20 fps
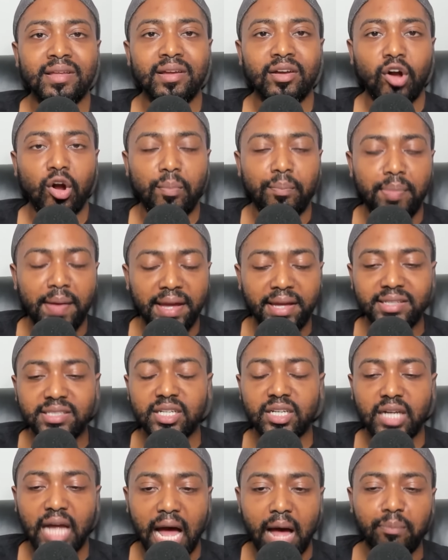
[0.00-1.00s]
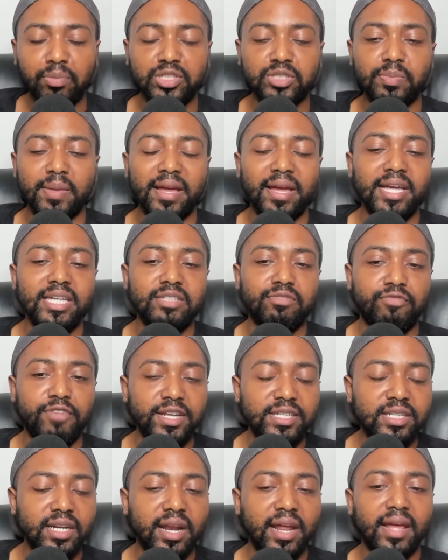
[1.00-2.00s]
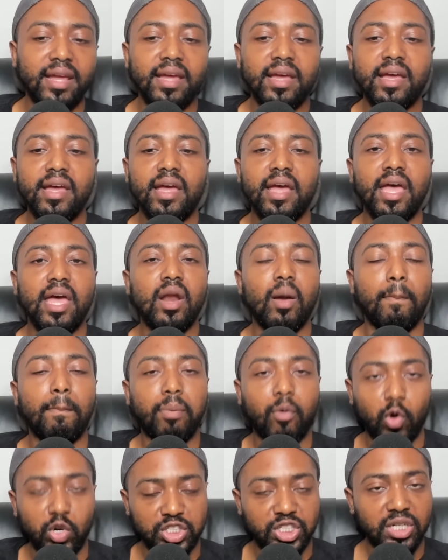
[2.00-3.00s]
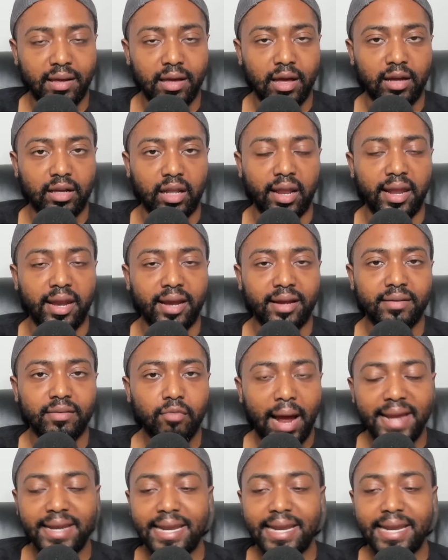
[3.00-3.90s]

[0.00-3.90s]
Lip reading: Her biggest accomplishment is visiting an abortion clinic, right?